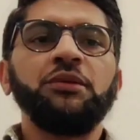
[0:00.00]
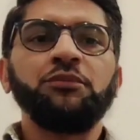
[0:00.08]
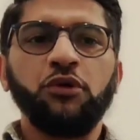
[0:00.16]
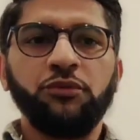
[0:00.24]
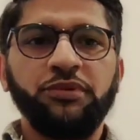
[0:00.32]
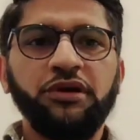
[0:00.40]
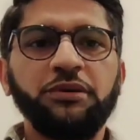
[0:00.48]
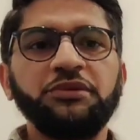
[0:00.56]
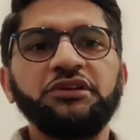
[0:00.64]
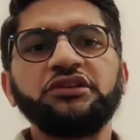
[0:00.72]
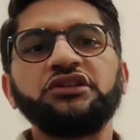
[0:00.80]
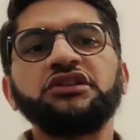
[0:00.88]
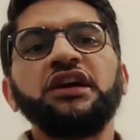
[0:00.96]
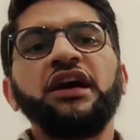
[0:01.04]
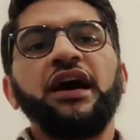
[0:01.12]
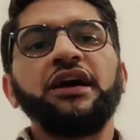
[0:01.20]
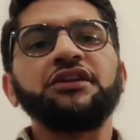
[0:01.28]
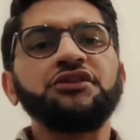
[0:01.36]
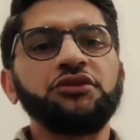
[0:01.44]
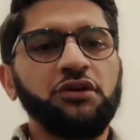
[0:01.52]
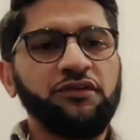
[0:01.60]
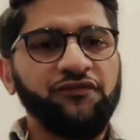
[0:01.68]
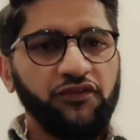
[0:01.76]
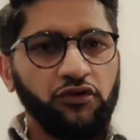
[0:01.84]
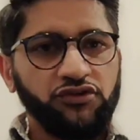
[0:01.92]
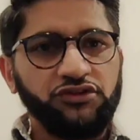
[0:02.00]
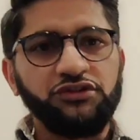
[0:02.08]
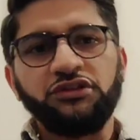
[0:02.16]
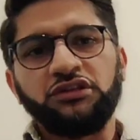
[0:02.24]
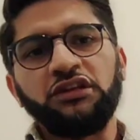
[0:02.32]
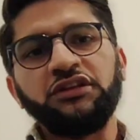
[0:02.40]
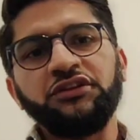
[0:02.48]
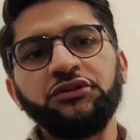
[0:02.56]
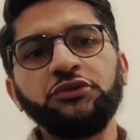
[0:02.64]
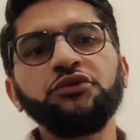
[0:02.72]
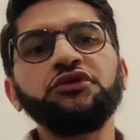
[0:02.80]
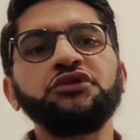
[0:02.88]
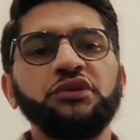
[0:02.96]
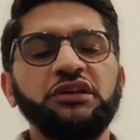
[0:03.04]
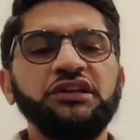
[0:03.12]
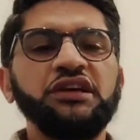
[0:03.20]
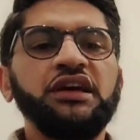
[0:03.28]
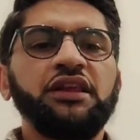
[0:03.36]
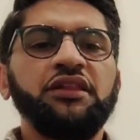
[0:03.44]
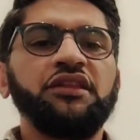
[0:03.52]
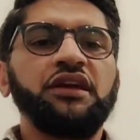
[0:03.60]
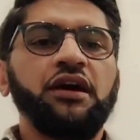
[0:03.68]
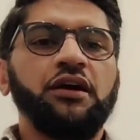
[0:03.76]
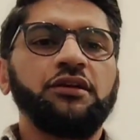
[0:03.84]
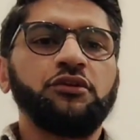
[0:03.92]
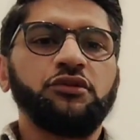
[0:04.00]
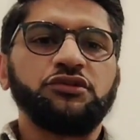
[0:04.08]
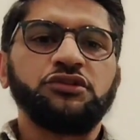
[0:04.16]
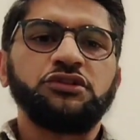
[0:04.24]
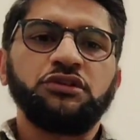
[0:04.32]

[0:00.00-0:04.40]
more permanent, and unfortunately usually they are not